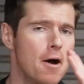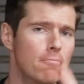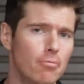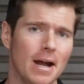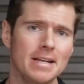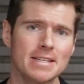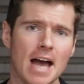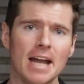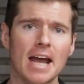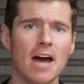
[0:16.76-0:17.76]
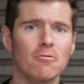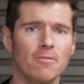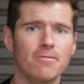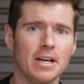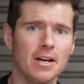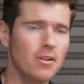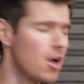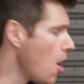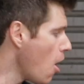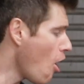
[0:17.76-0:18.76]
breakdown and
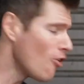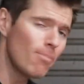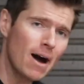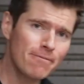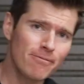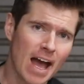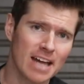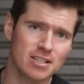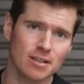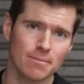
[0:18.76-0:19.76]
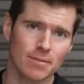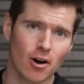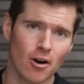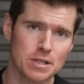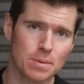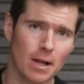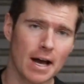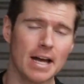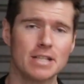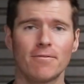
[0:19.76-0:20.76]
reveal of my Phantom
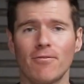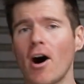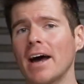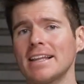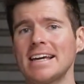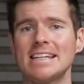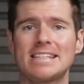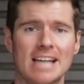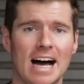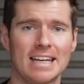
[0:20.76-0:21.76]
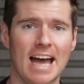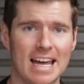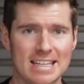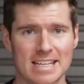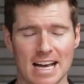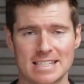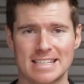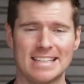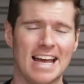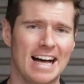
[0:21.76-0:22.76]
cosplay. It's finally done and
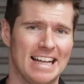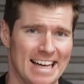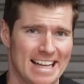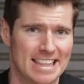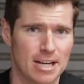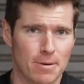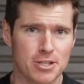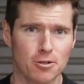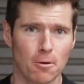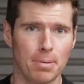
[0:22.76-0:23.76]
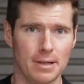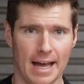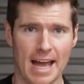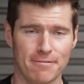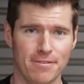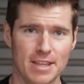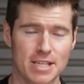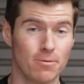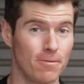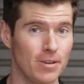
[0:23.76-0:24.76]
dusted. Now, the original plan for
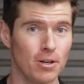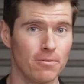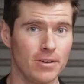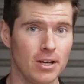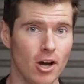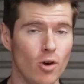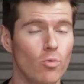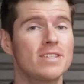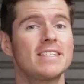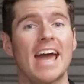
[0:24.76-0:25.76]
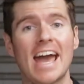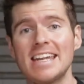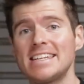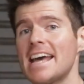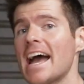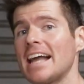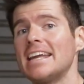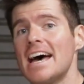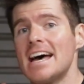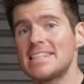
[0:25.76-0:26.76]
this reveal video was to head
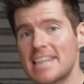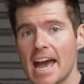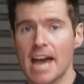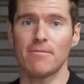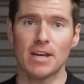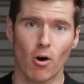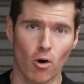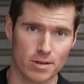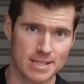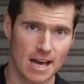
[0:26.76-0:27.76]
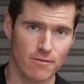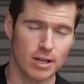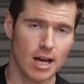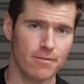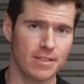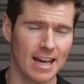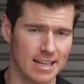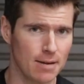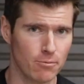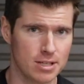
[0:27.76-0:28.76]
down to Heavy Horse Heaven. Now, if that
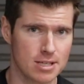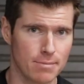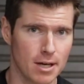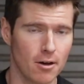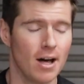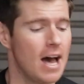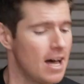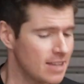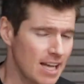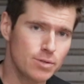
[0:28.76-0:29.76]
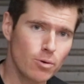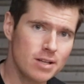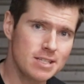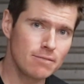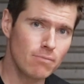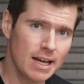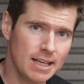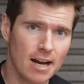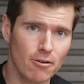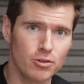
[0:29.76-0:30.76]
name rings a bell, that's where I did my
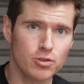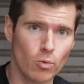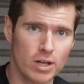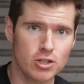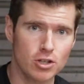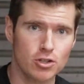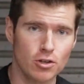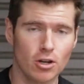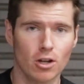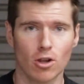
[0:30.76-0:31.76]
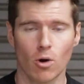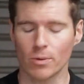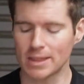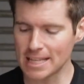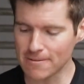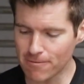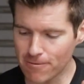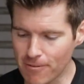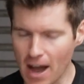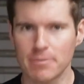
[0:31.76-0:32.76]
Geralt Witcher shoot along with the
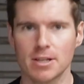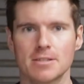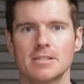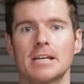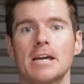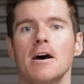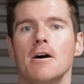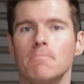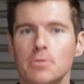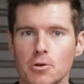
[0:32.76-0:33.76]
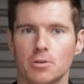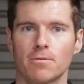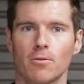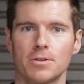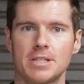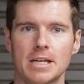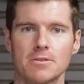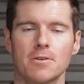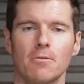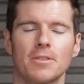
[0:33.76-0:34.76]
fabulously beautiful
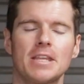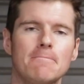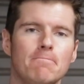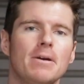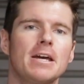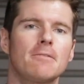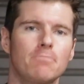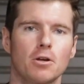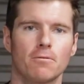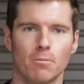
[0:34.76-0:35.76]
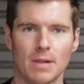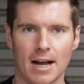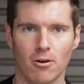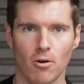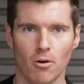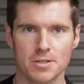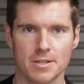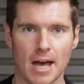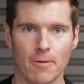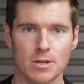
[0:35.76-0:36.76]
Diesel, the big, beautiful black horse
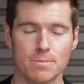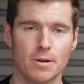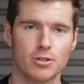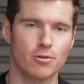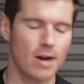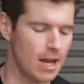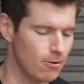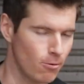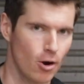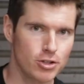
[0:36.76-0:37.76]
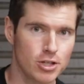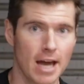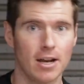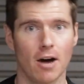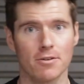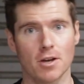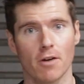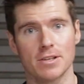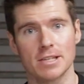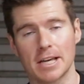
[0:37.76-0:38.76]
that was portraying Roach, and I was
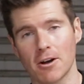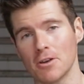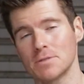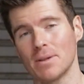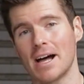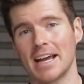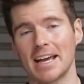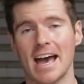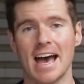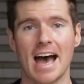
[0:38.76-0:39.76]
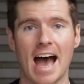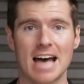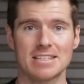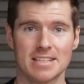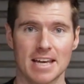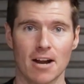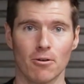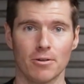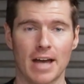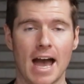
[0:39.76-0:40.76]
obviously cosplaying as
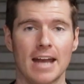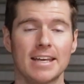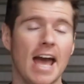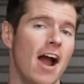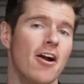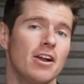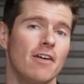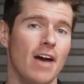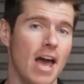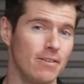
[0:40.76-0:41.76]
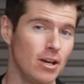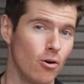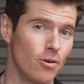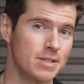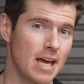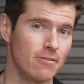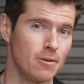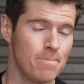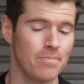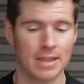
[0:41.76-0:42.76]
Geralt. And Karen of Heavy Horse Heaven